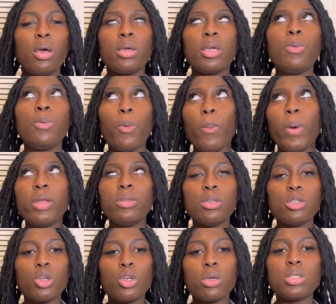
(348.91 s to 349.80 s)
Keep in mind,
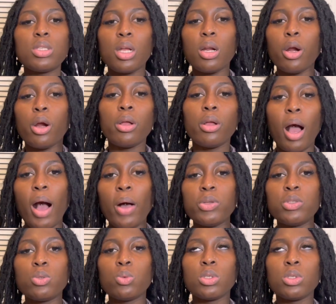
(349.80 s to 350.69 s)
this girl said her
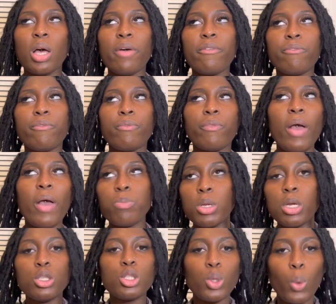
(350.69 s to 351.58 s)
house was at 5
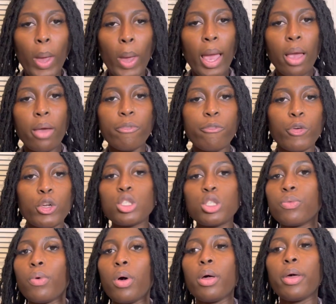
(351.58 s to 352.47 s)
minutes away.
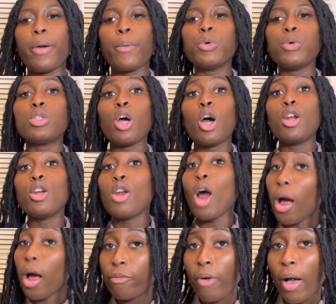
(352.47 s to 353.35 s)
First of all, it was
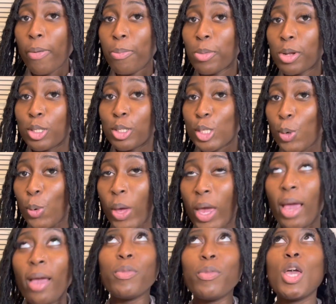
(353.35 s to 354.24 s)
not 5 minutes
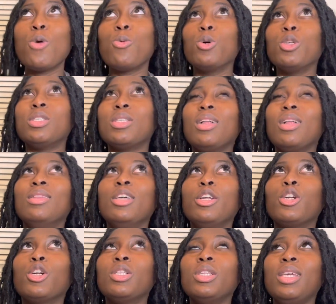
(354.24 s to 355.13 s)
away. It was
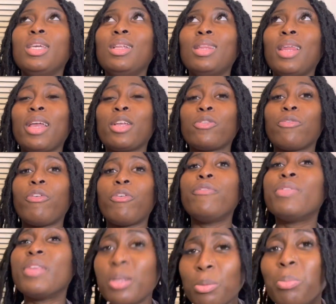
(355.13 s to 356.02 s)
literally like
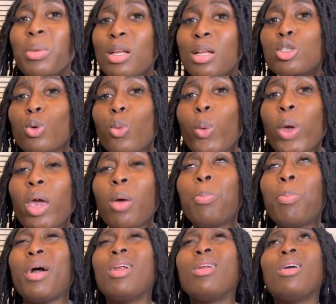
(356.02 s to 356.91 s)
15 minutes away.
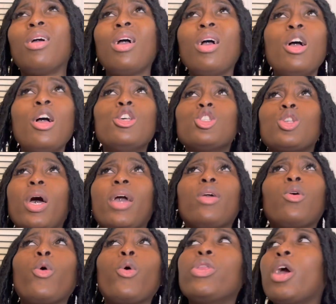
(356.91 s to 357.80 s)
But so I
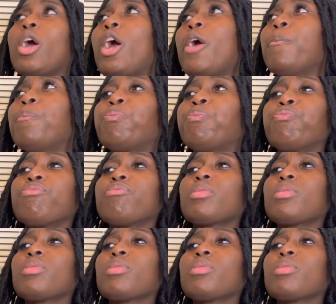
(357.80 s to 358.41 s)
go there.